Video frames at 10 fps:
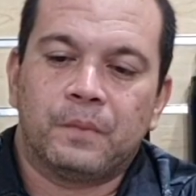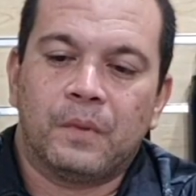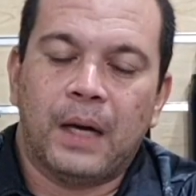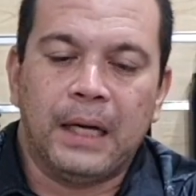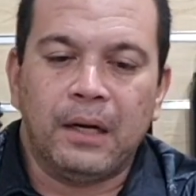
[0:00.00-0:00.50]

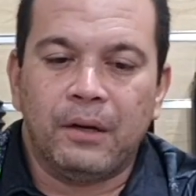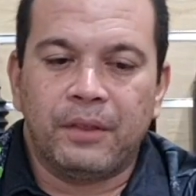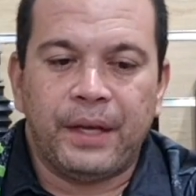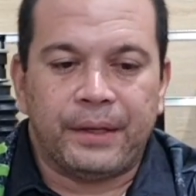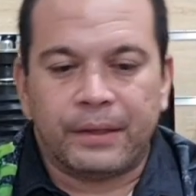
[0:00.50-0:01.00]
Another
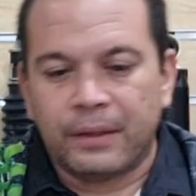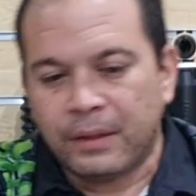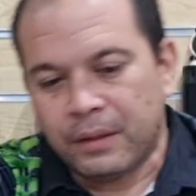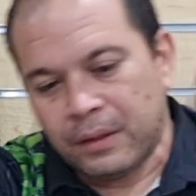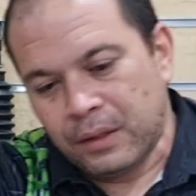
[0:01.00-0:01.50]
thing,
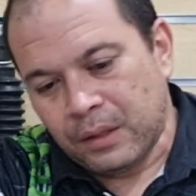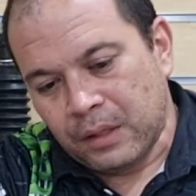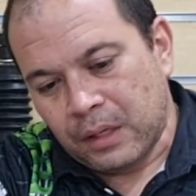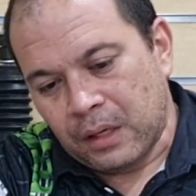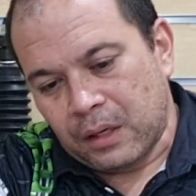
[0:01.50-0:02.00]

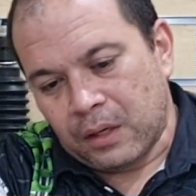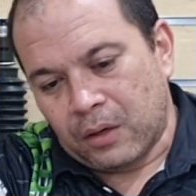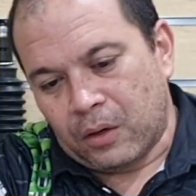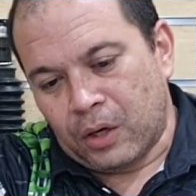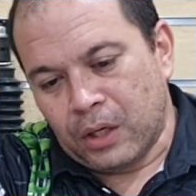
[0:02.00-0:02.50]

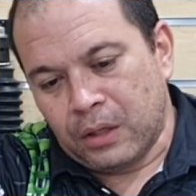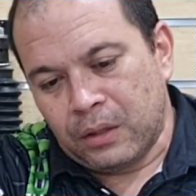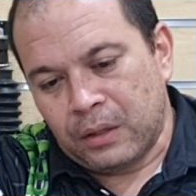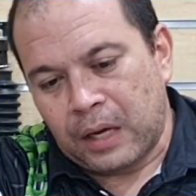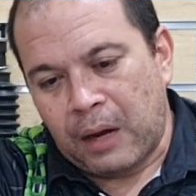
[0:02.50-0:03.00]

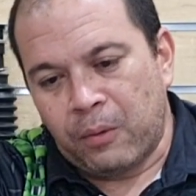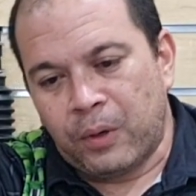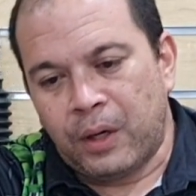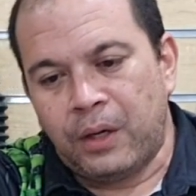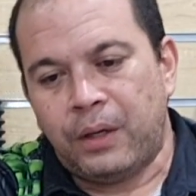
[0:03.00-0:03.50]
on
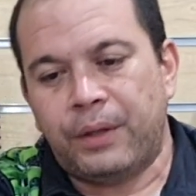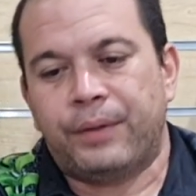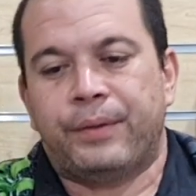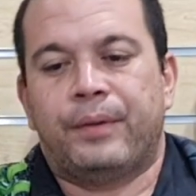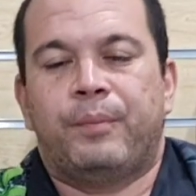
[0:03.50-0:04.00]
our
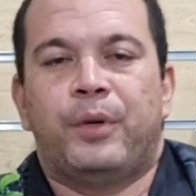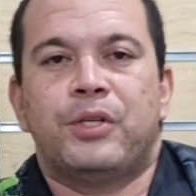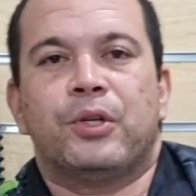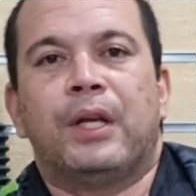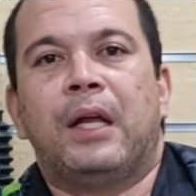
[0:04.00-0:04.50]

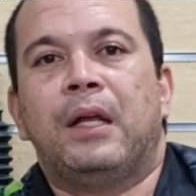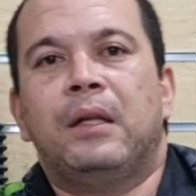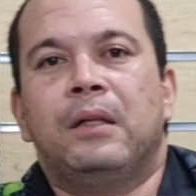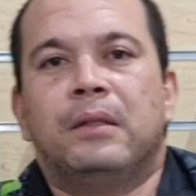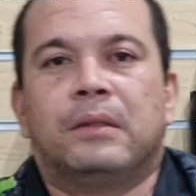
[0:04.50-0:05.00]

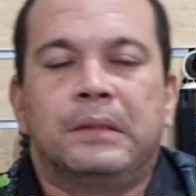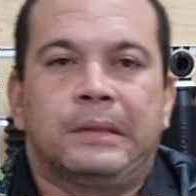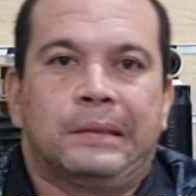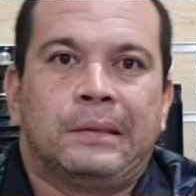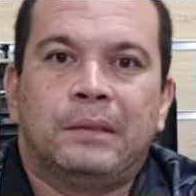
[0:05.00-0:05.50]
personal
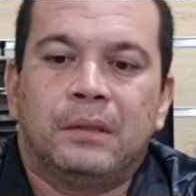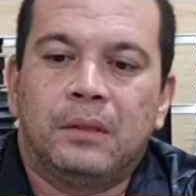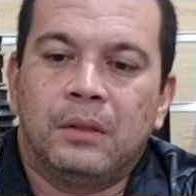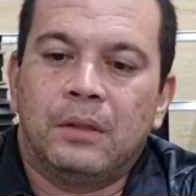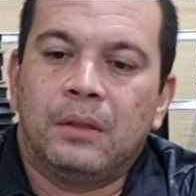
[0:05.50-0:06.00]

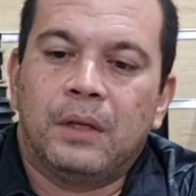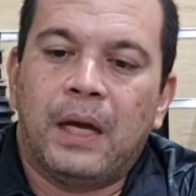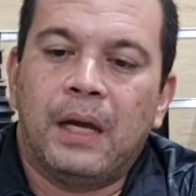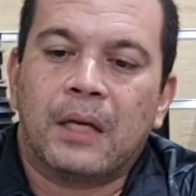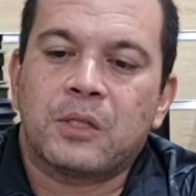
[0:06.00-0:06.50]

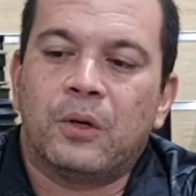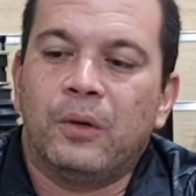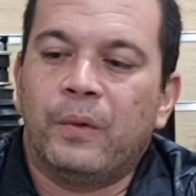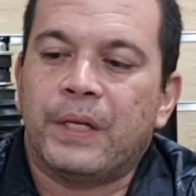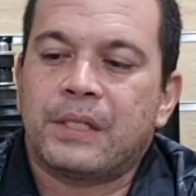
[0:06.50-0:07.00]
Hilux
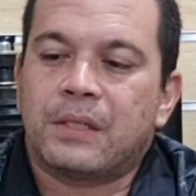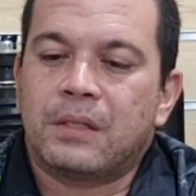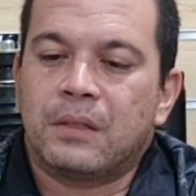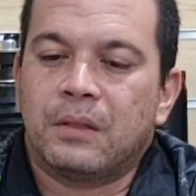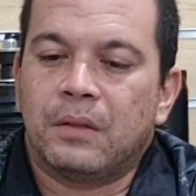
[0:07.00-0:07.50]
Conquest,
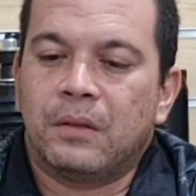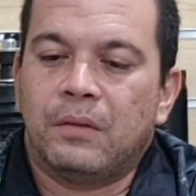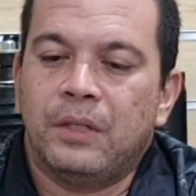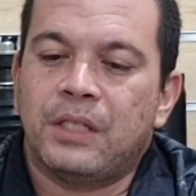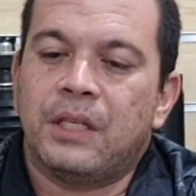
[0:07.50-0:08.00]

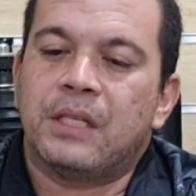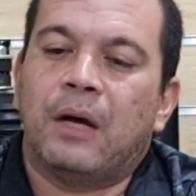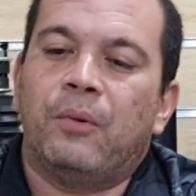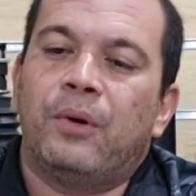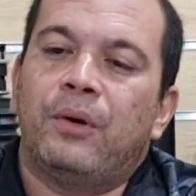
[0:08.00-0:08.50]
this is
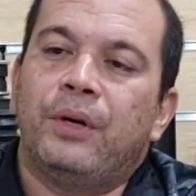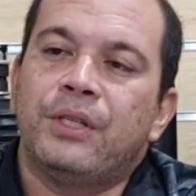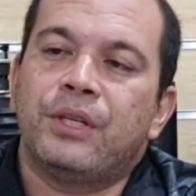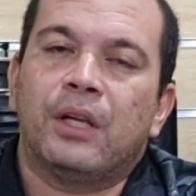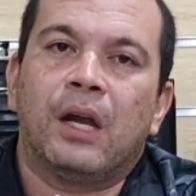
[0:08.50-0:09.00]
our
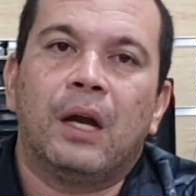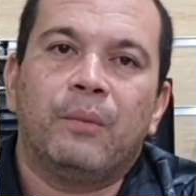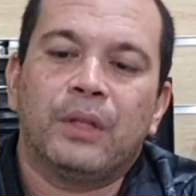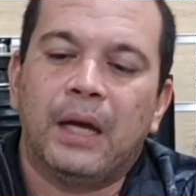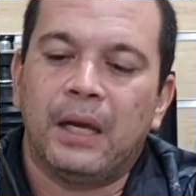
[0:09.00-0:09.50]
original arm
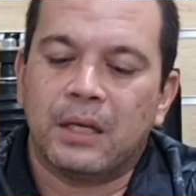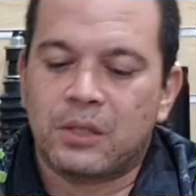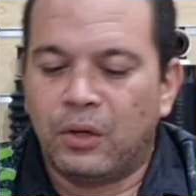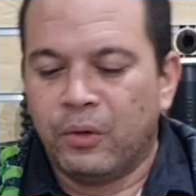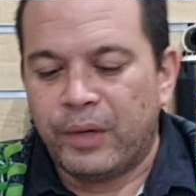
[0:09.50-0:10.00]
on the Hilux
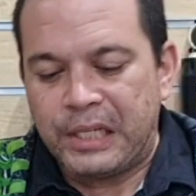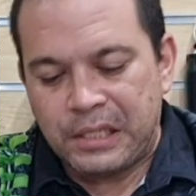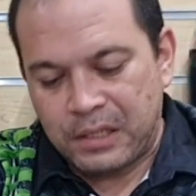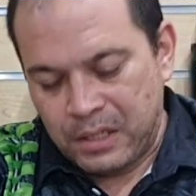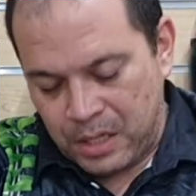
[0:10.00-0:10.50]
Conquest.
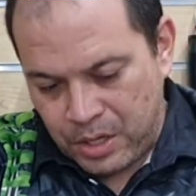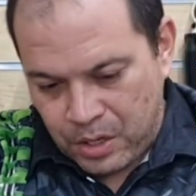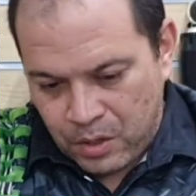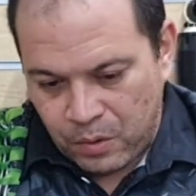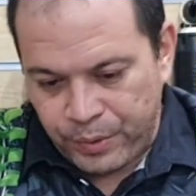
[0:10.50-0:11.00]

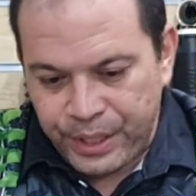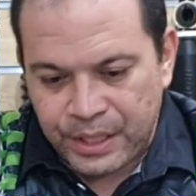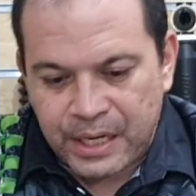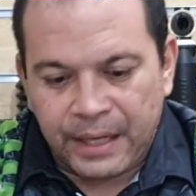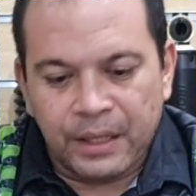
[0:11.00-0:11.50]
We
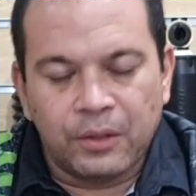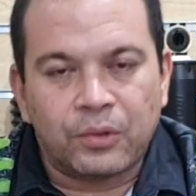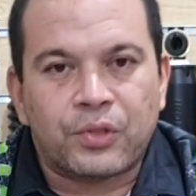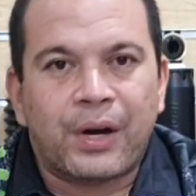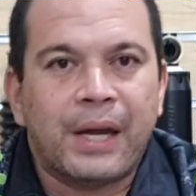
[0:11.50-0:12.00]
decided to
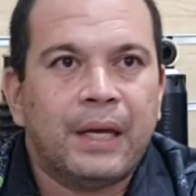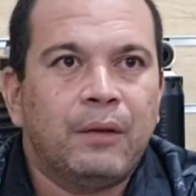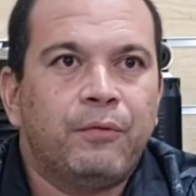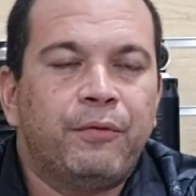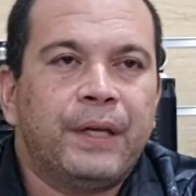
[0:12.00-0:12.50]
try
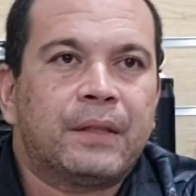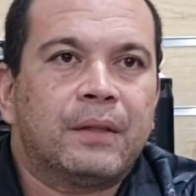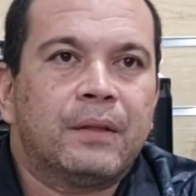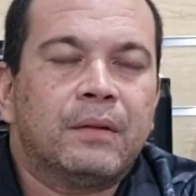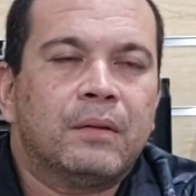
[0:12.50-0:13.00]
and fit
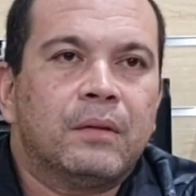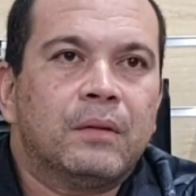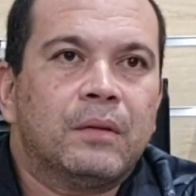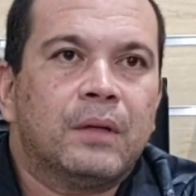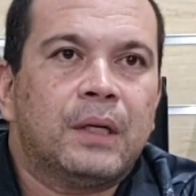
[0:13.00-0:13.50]

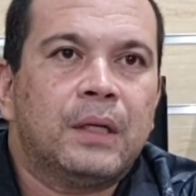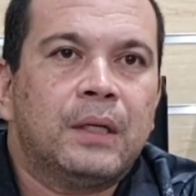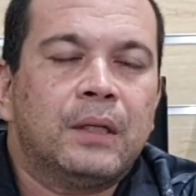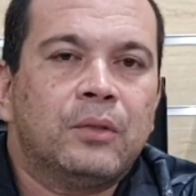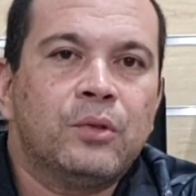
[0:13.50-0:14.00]

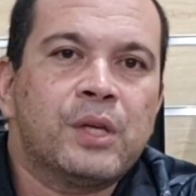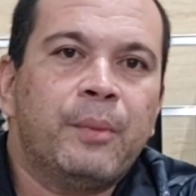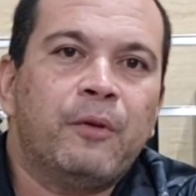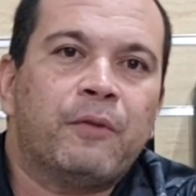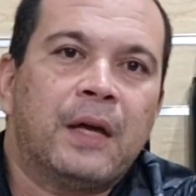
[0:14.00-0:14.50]

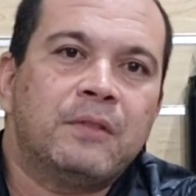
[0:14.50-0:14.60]
275